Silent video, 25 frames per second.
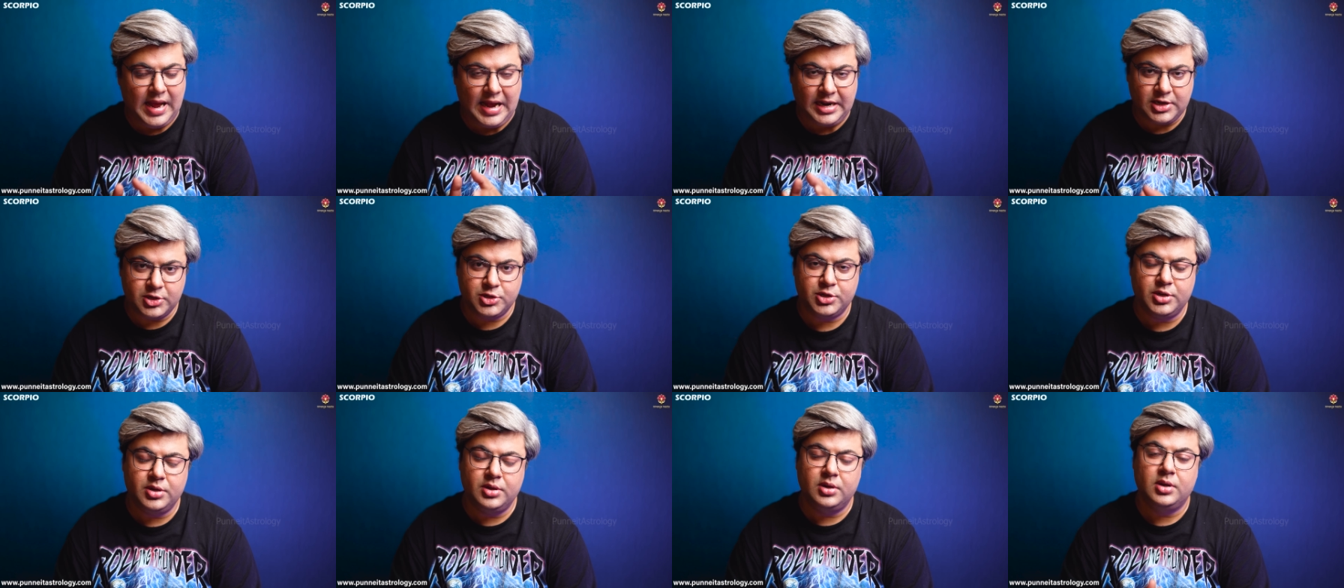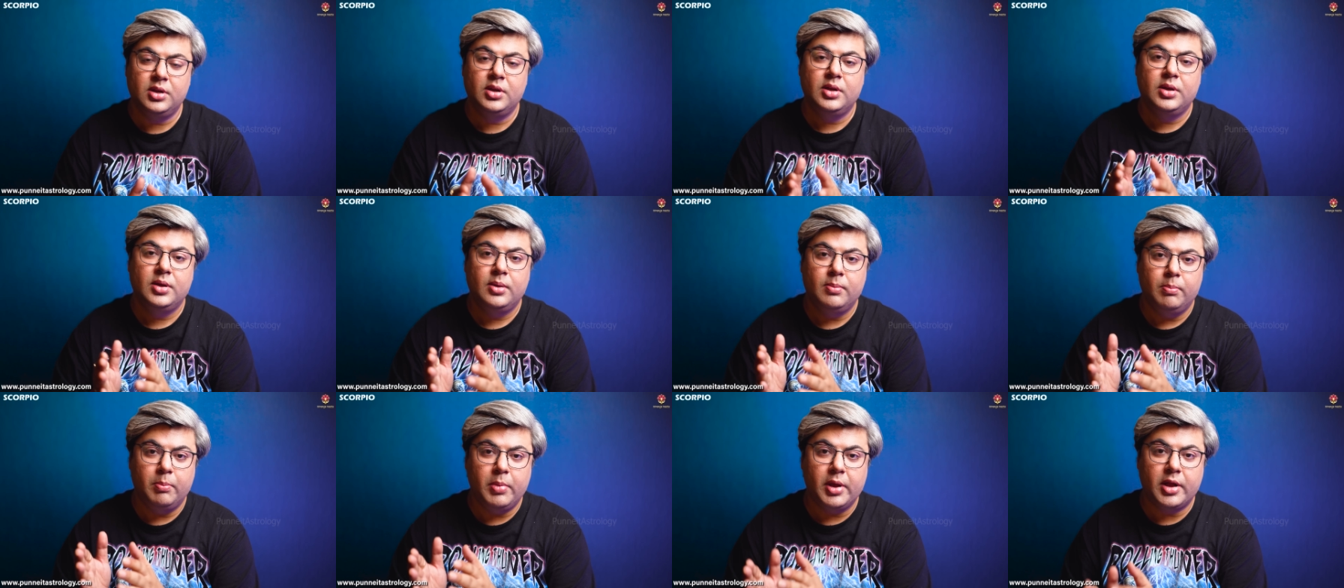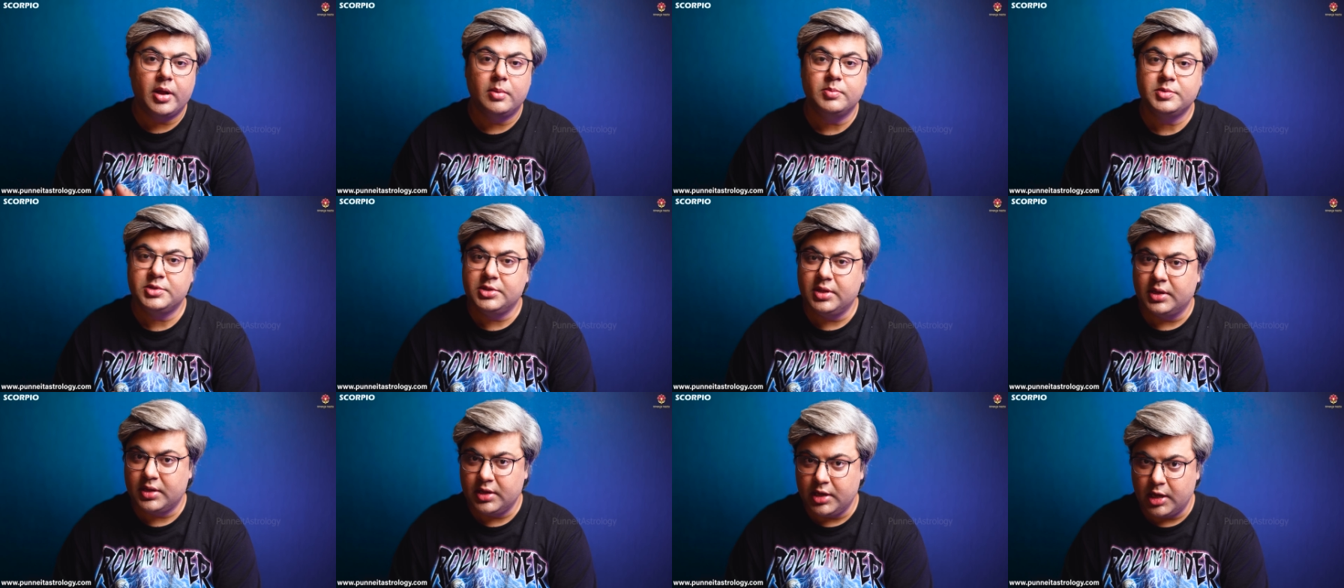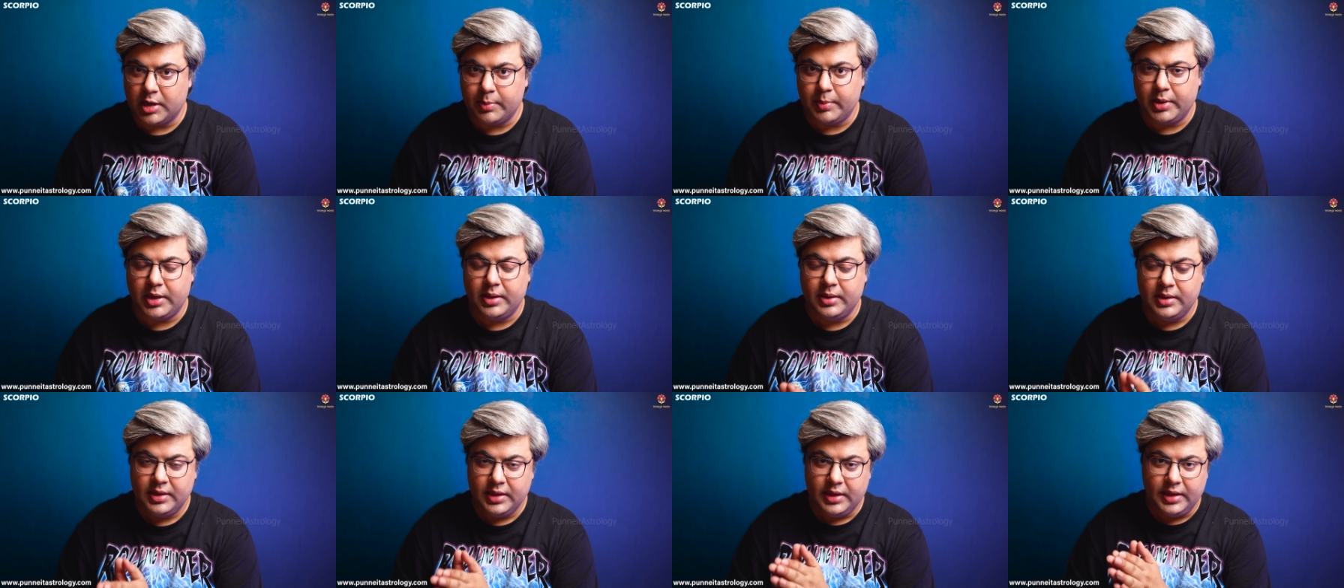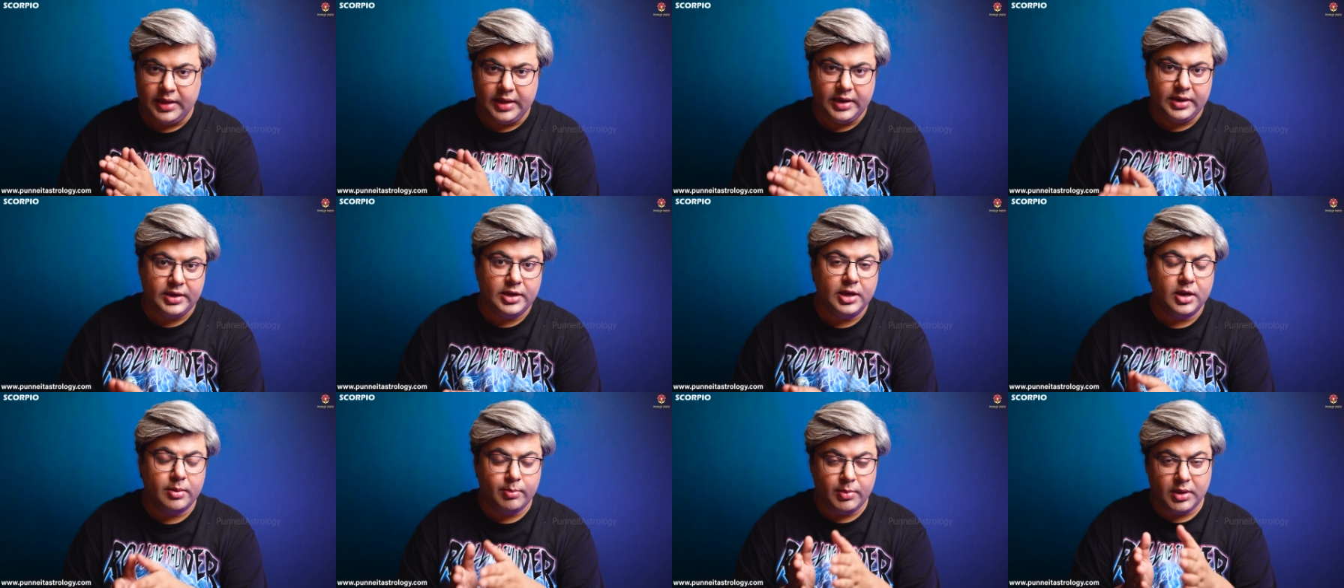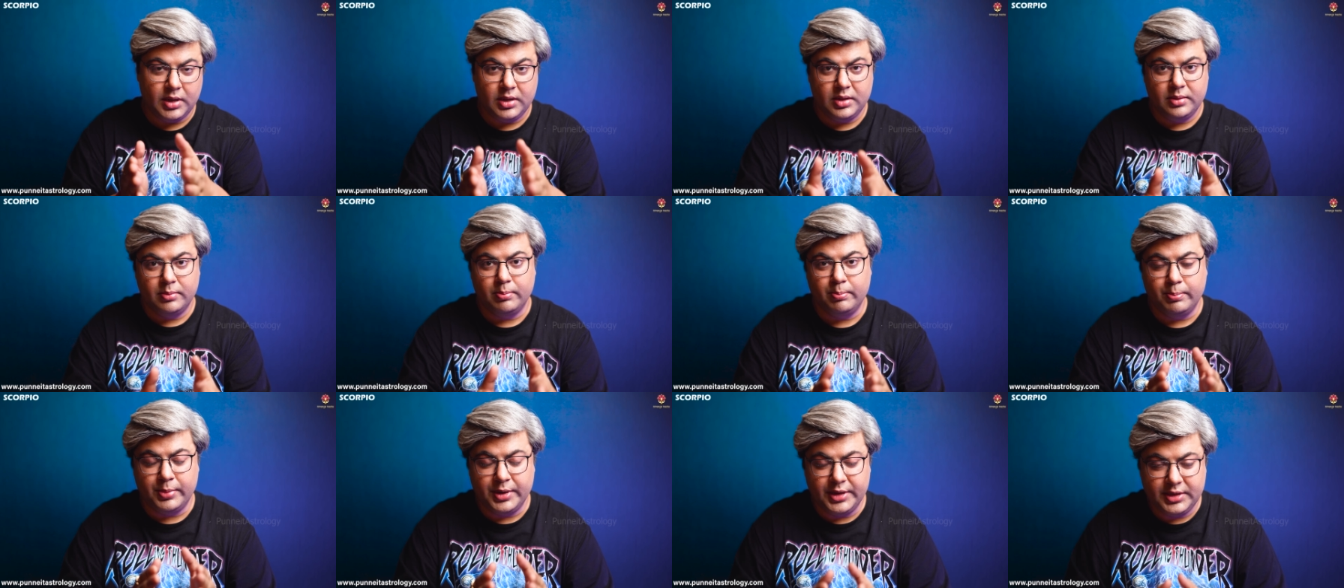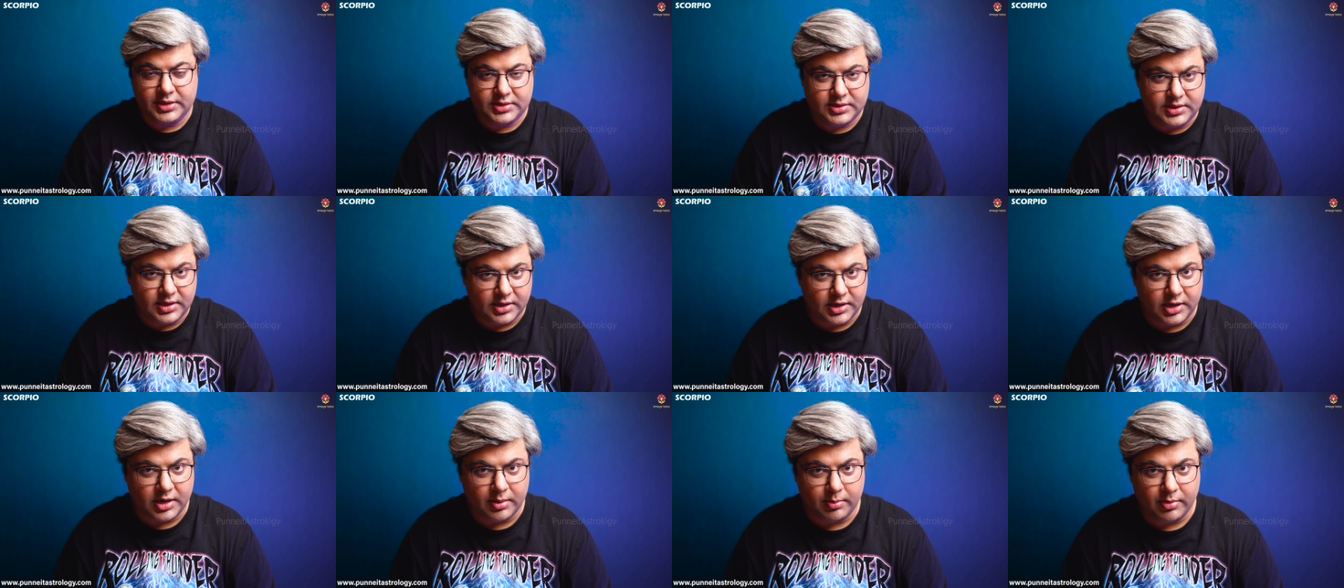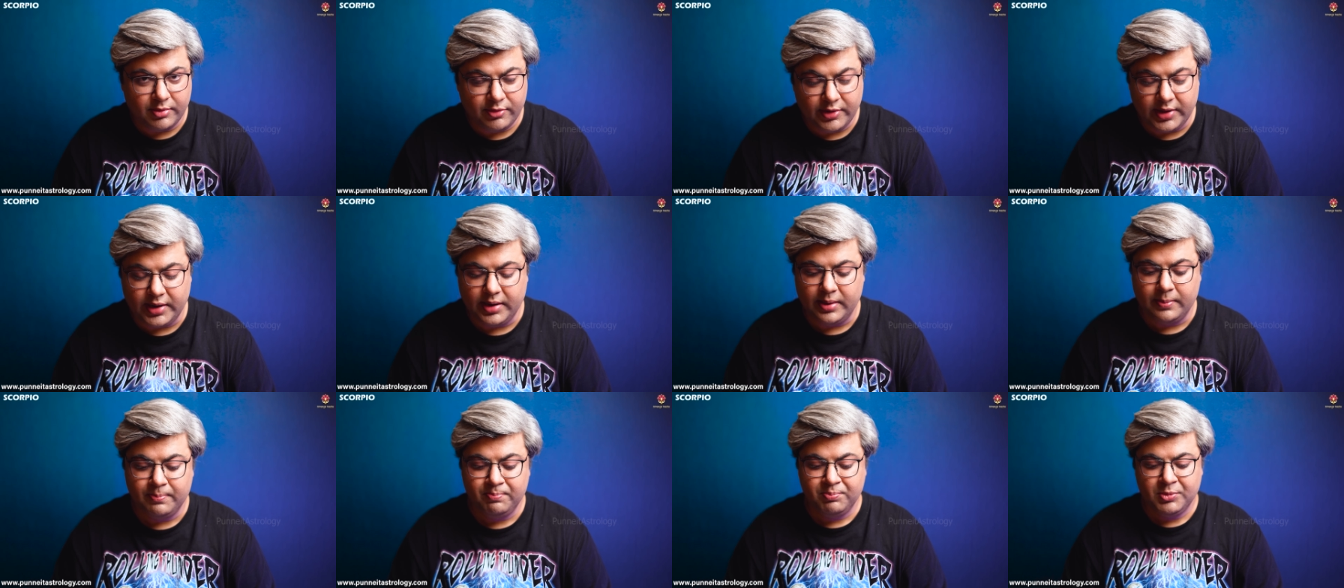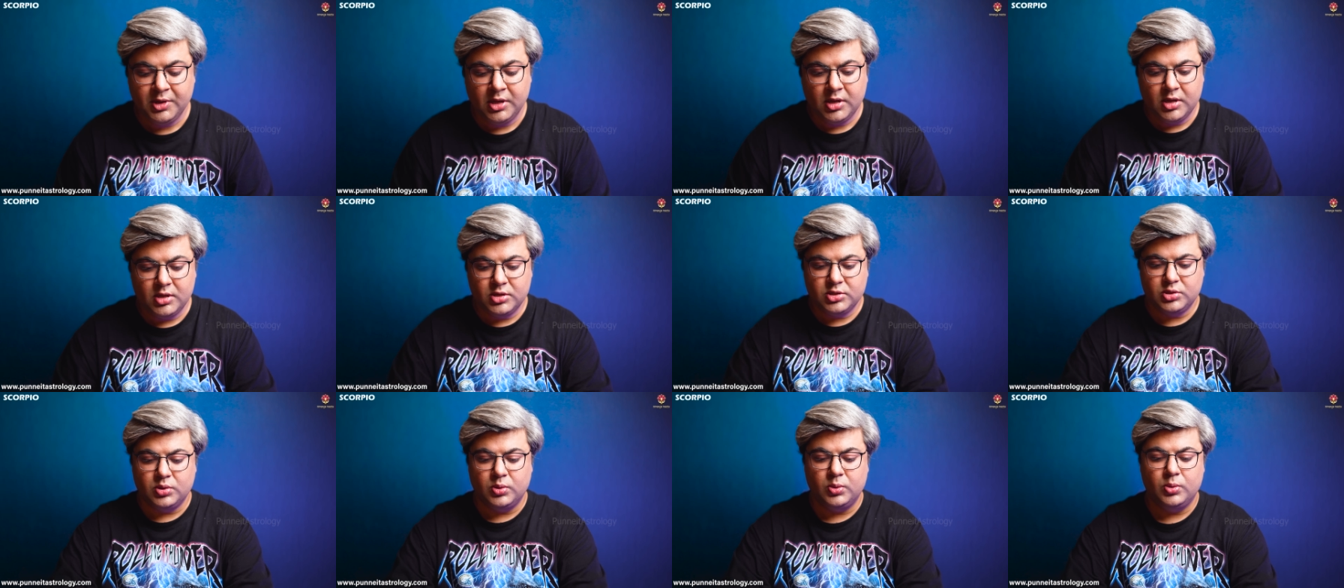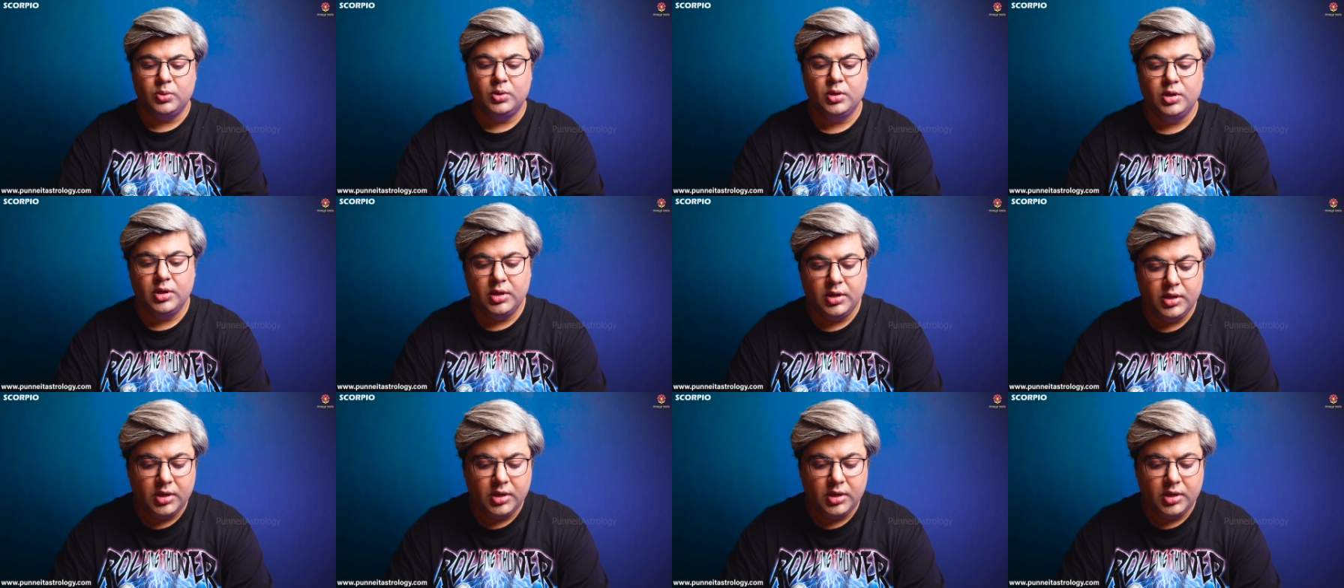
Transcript: Action becomes the karma, and karma brings the karmafal. So,